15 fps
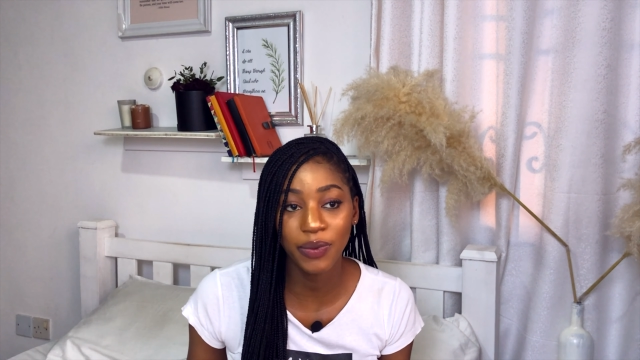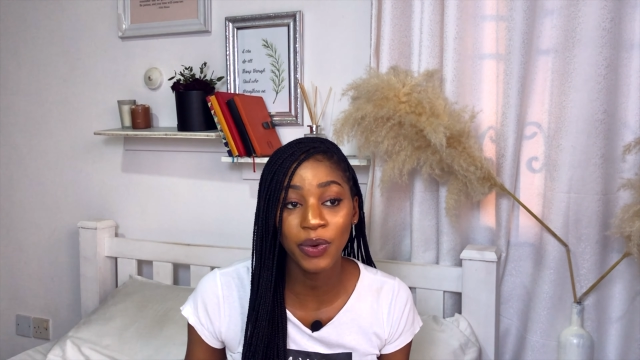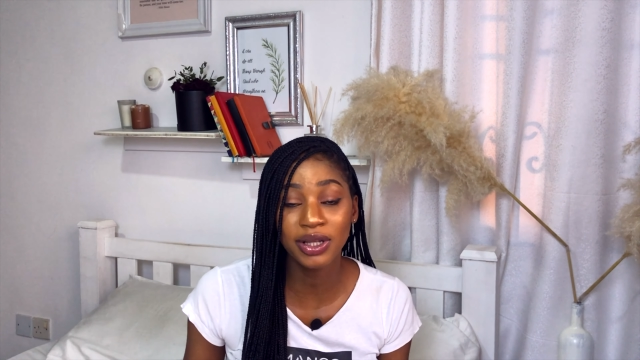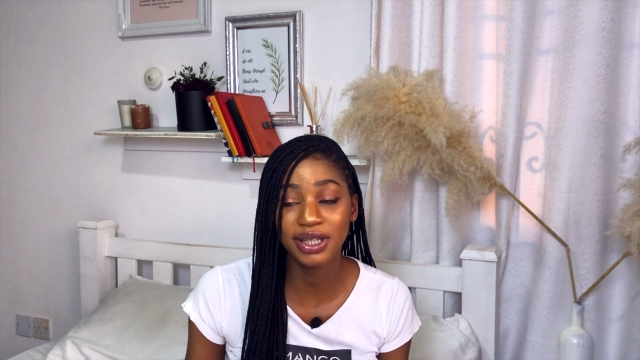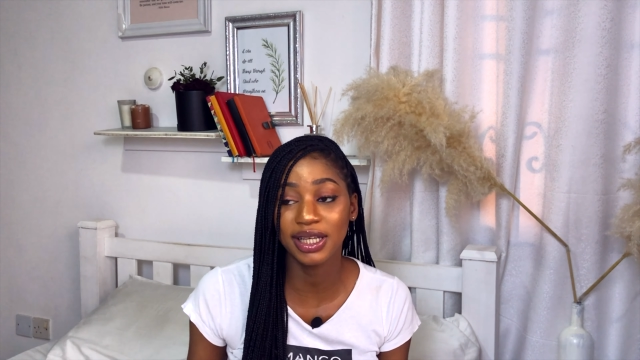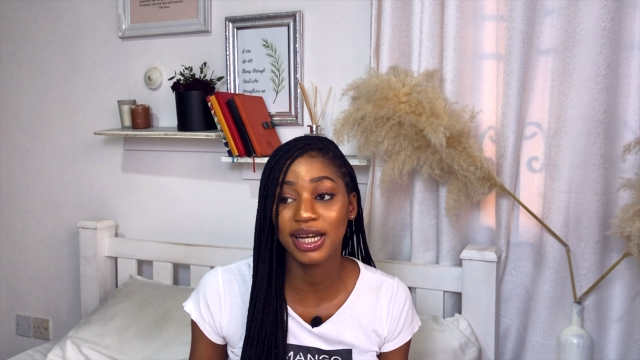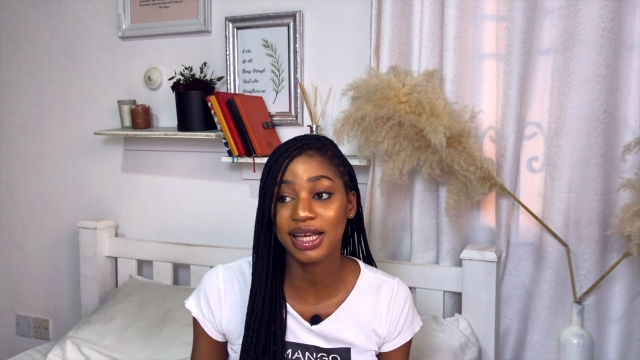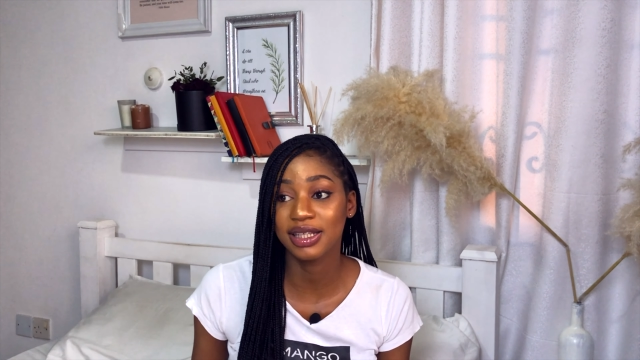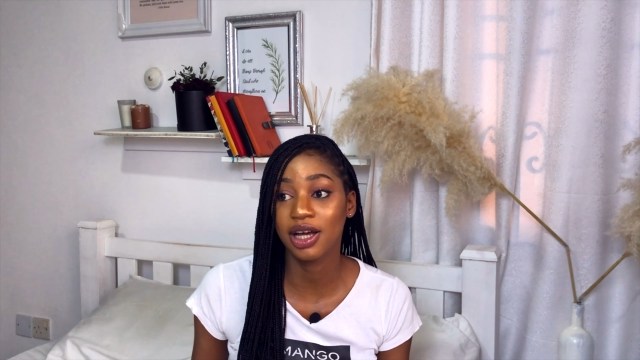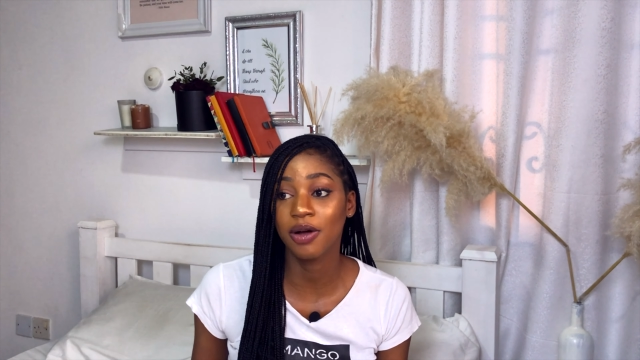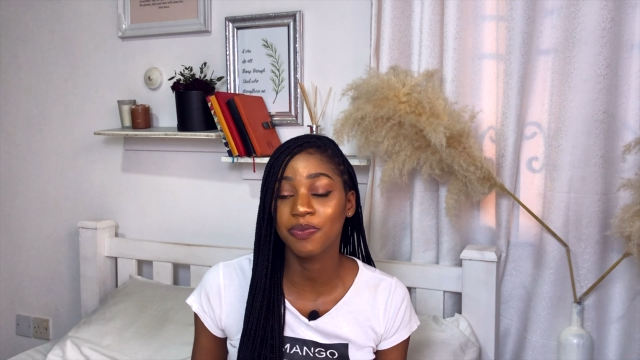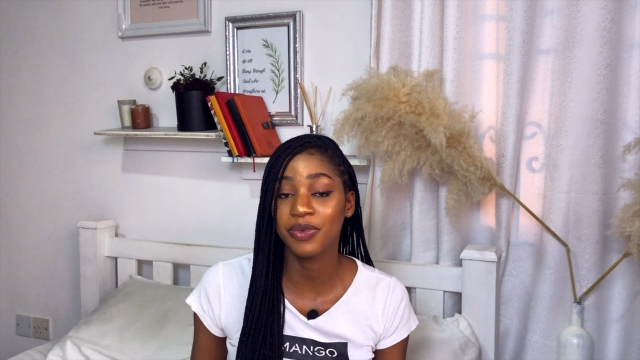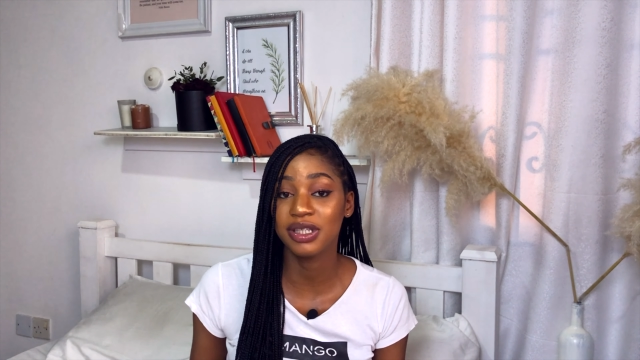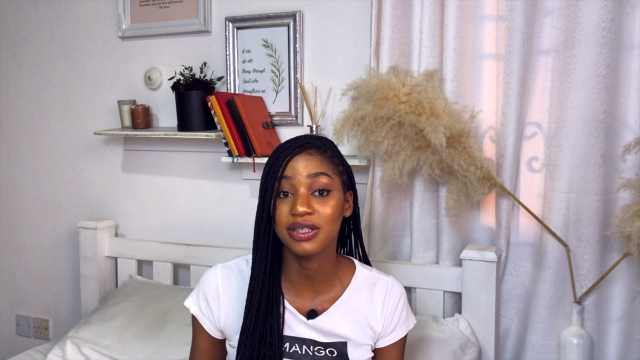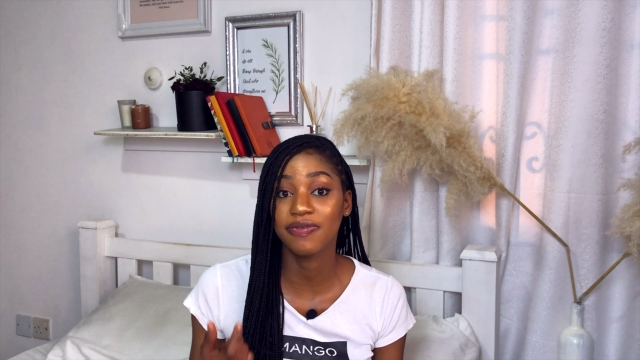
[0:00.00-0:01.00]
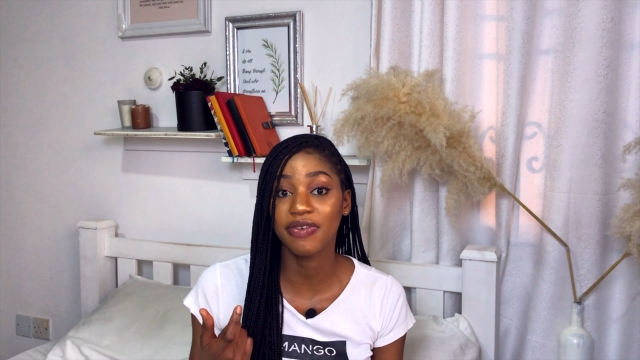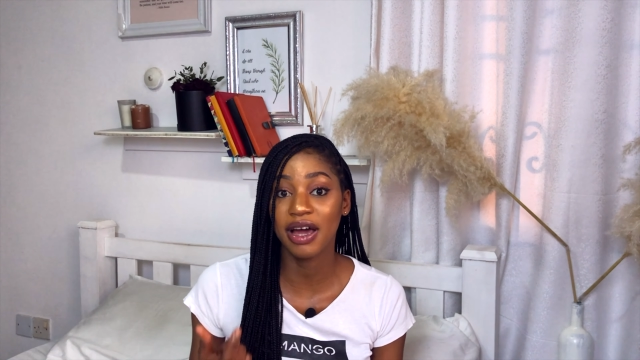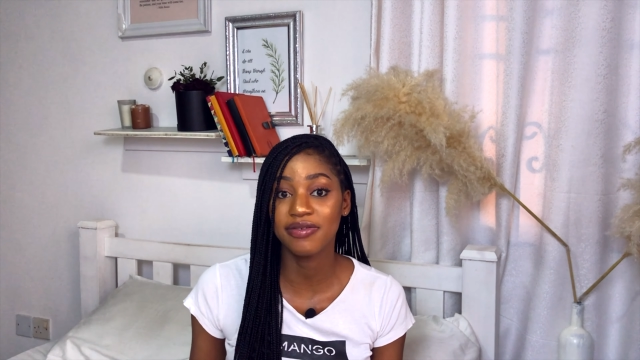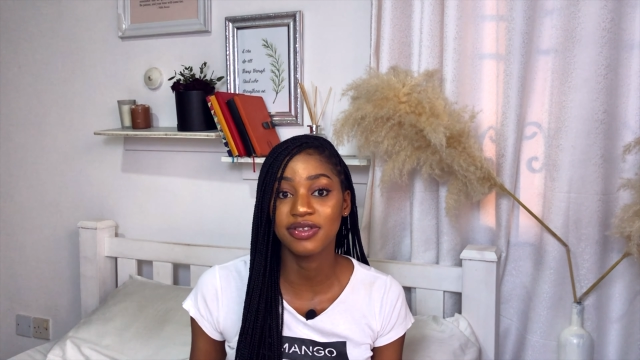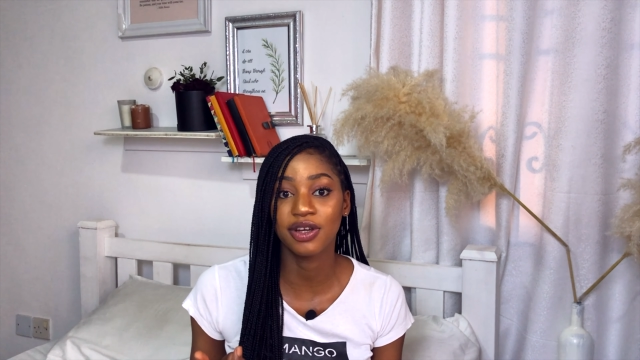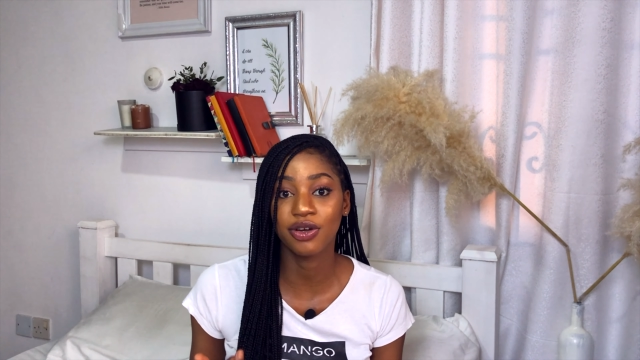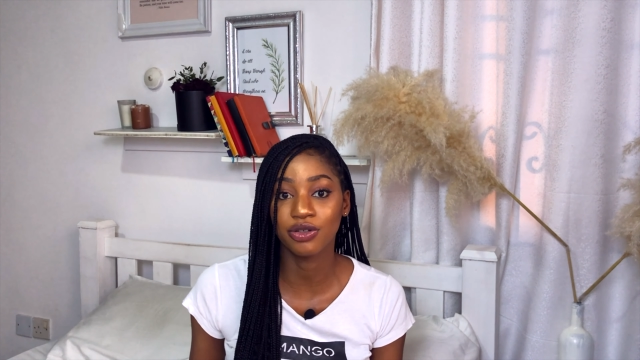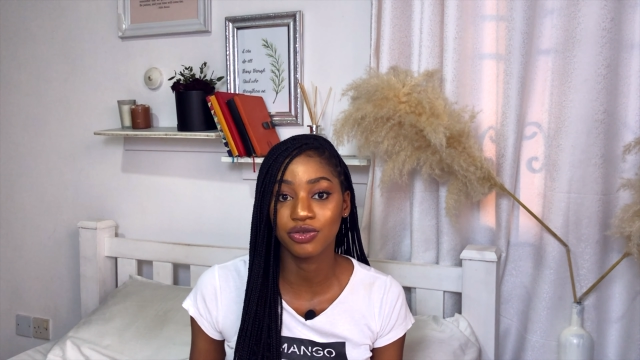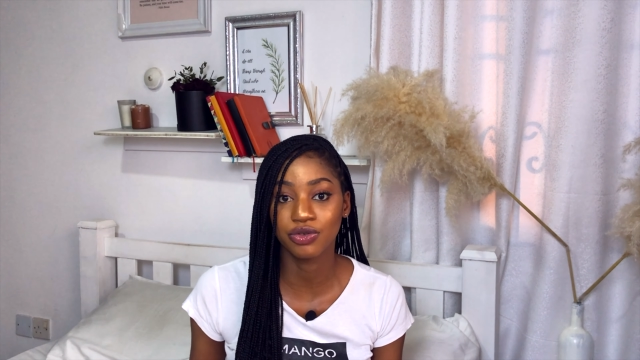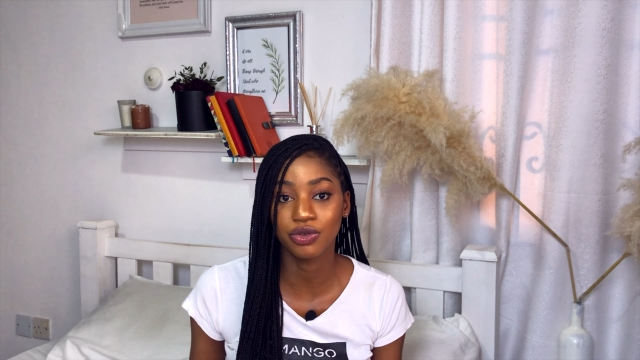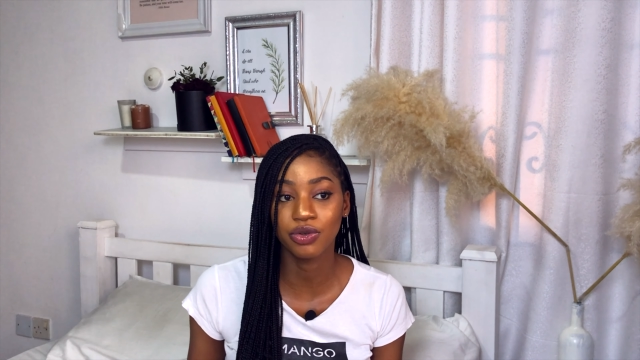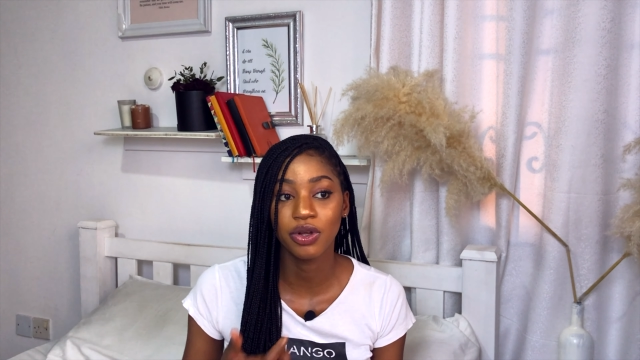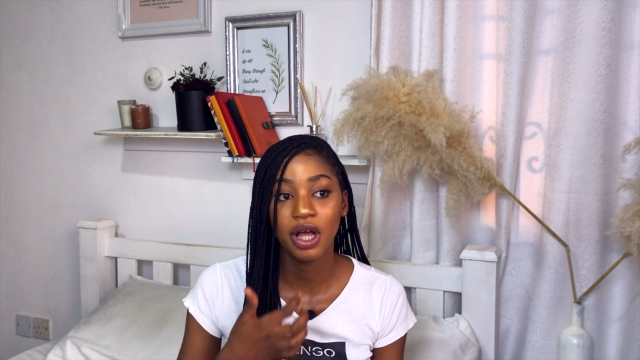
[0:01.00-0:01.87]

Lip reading: One thing that's helped me is the 5-second rule.